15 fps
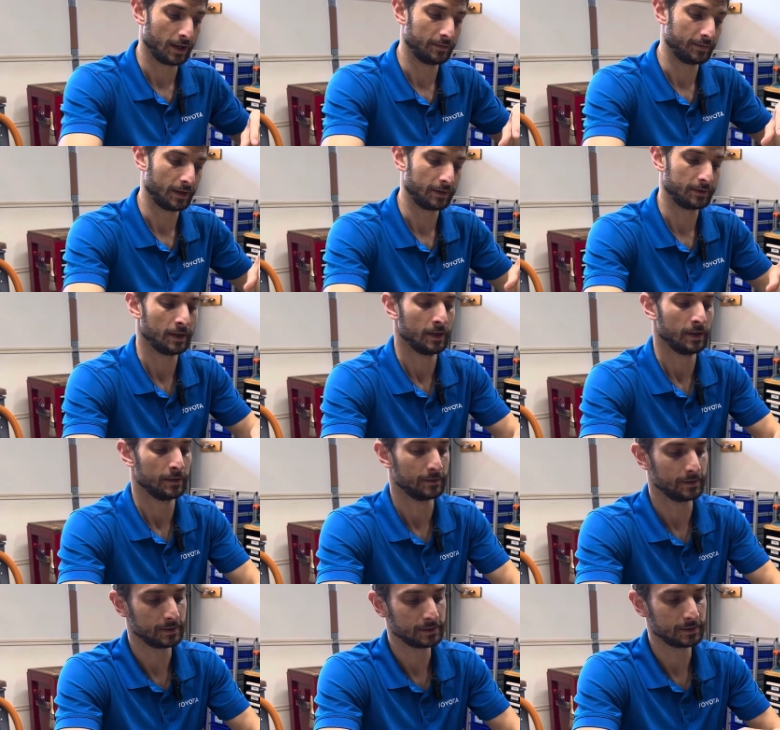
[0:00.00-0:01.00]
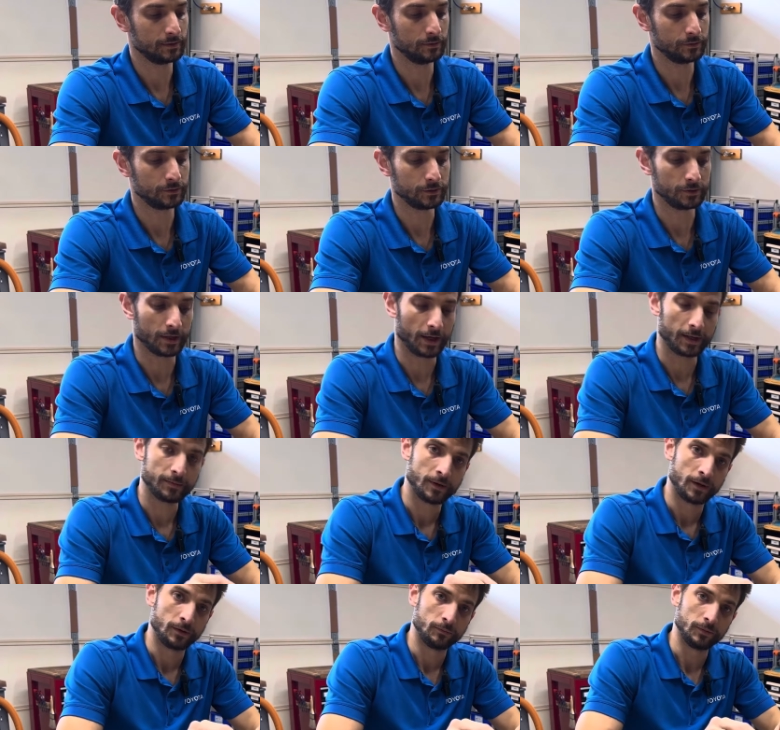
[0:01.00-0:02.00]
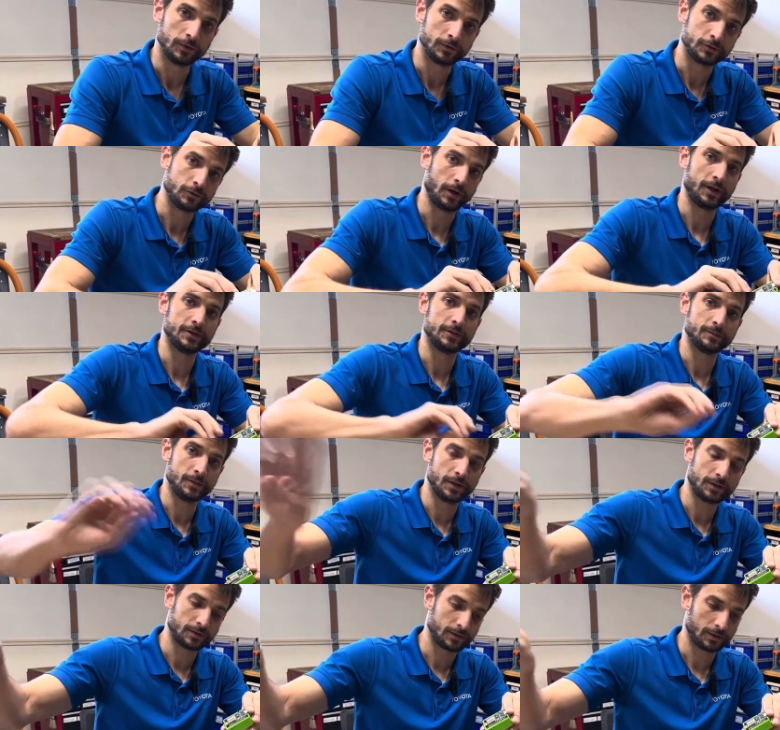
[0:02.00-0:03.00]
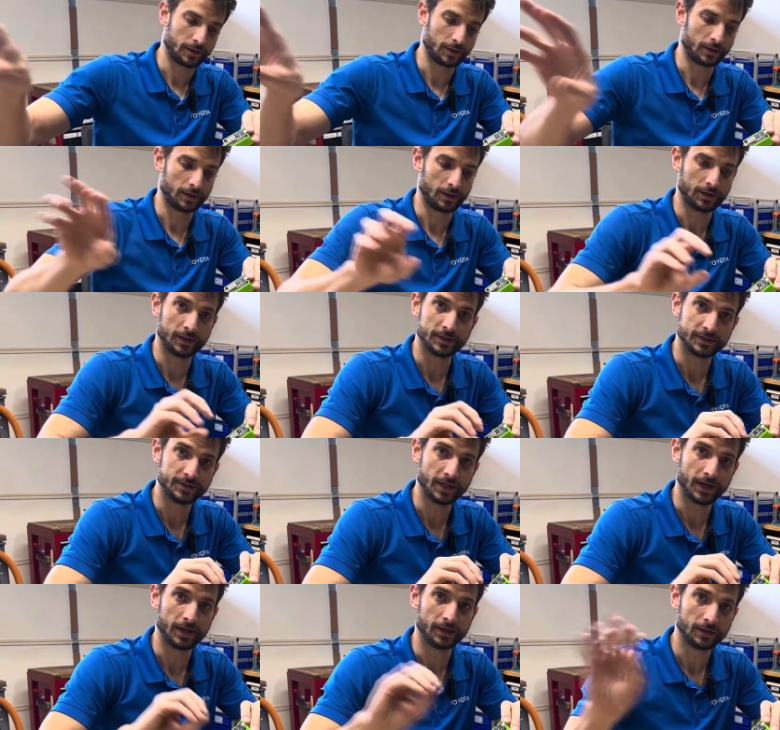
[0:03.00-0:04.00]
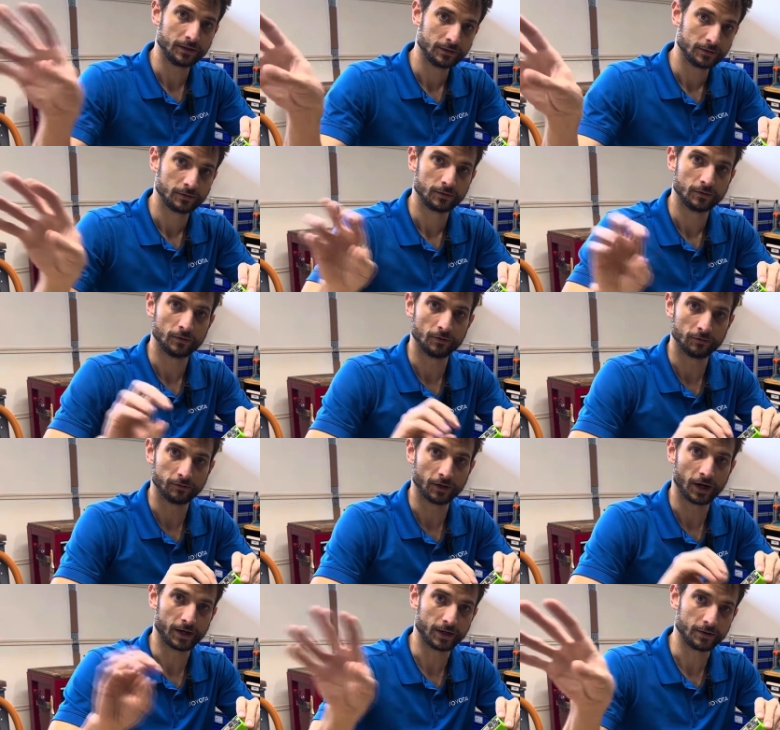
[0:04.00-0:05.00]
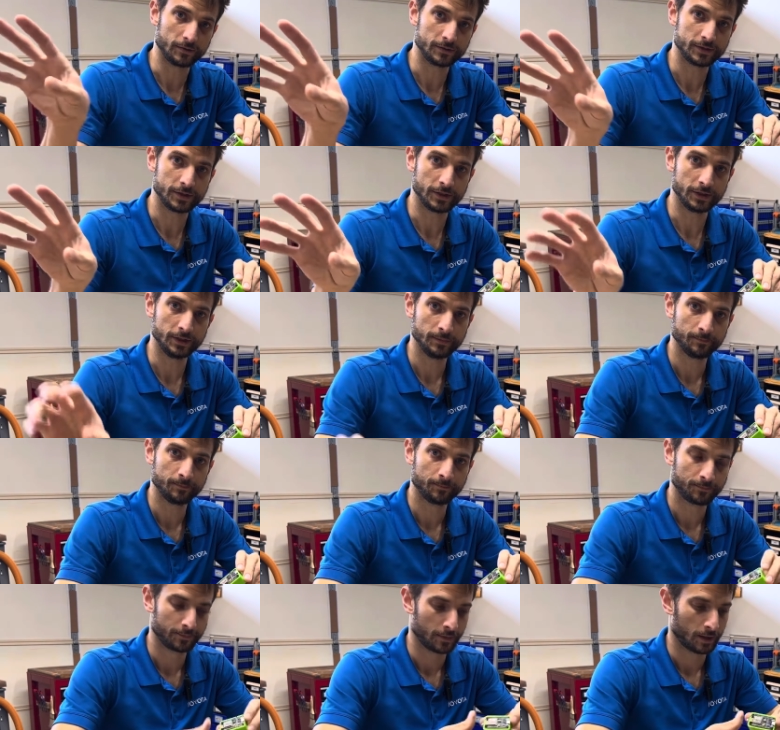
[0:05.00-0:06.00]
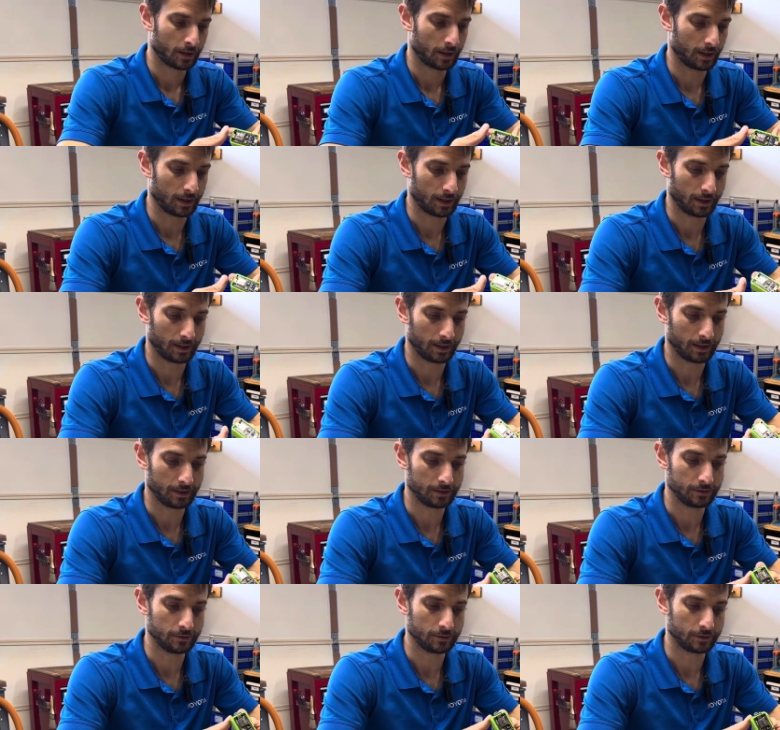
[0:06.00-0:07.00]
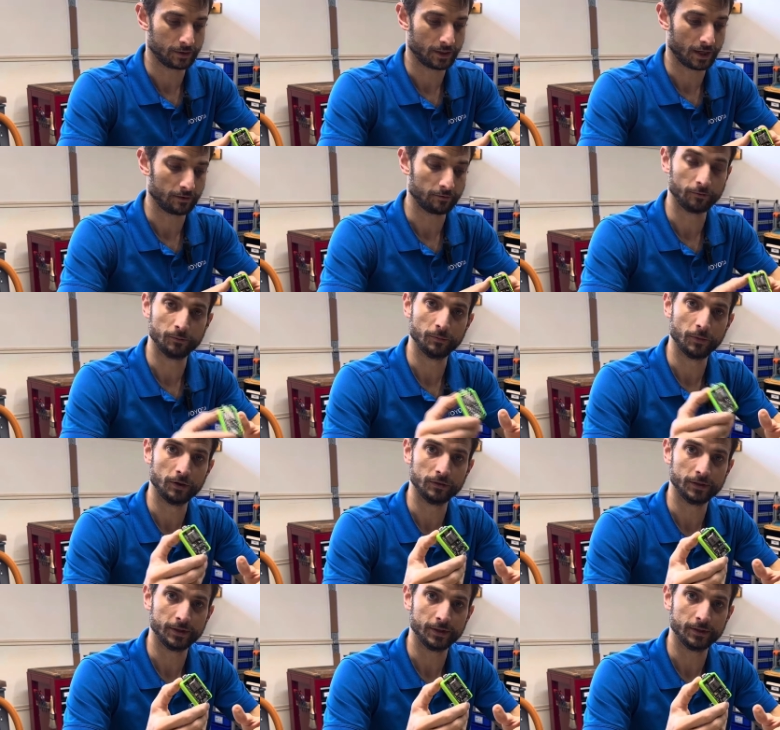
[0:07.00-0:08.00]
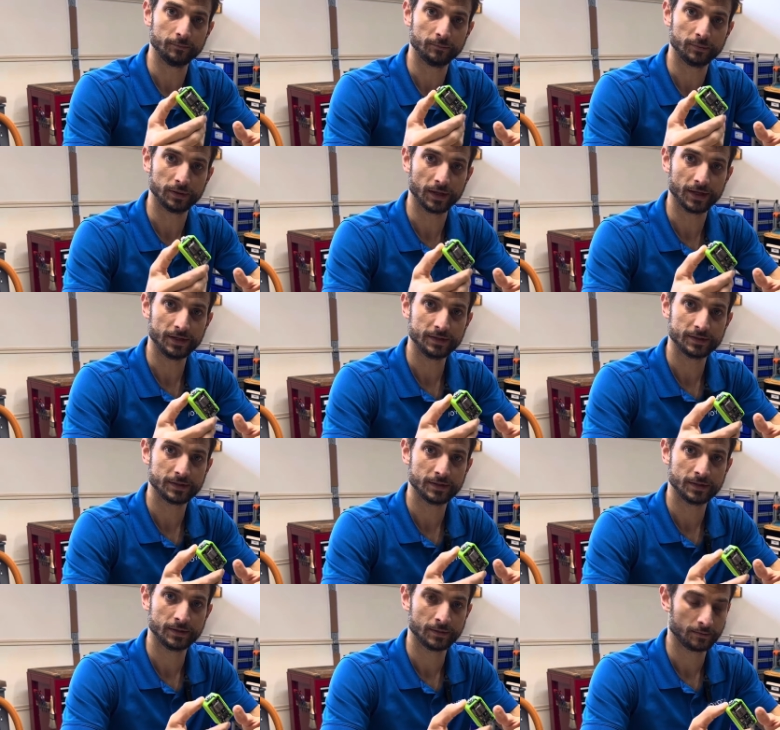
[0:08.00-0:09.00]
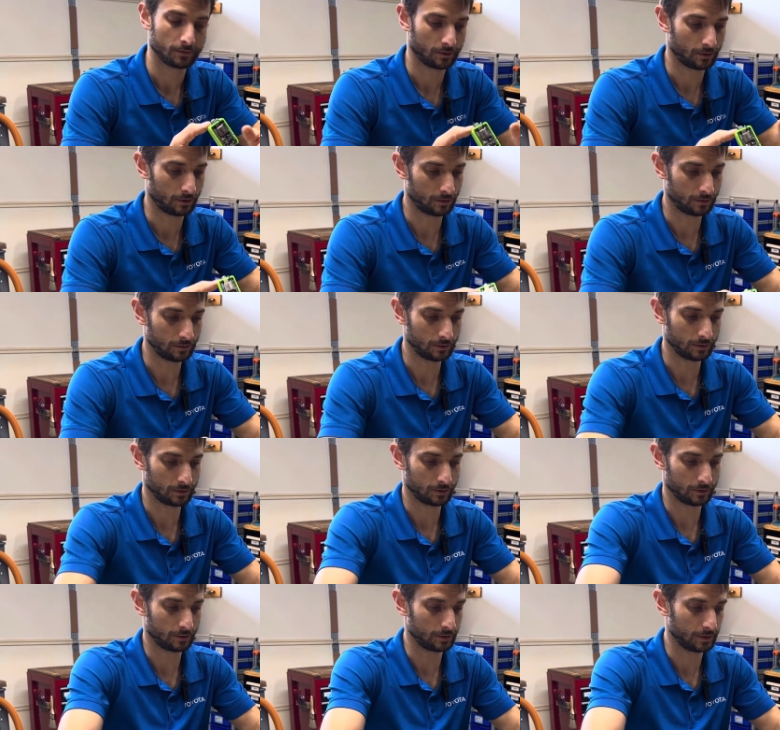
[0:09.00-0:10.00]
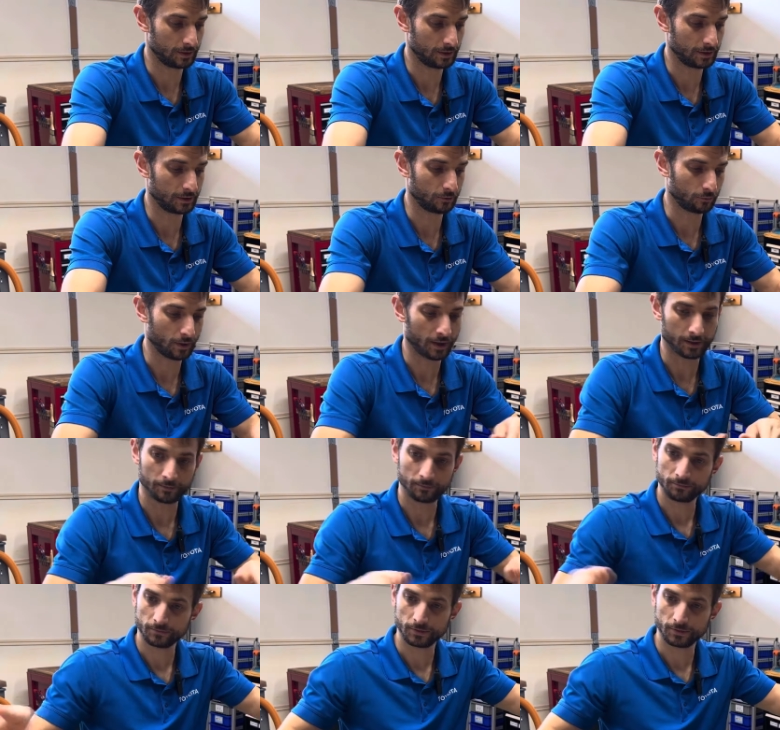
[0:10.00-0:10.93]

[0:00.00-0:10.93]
And then this little doodad will transmit uh, its data over IoT and you can have it remotely placed all uh, in an array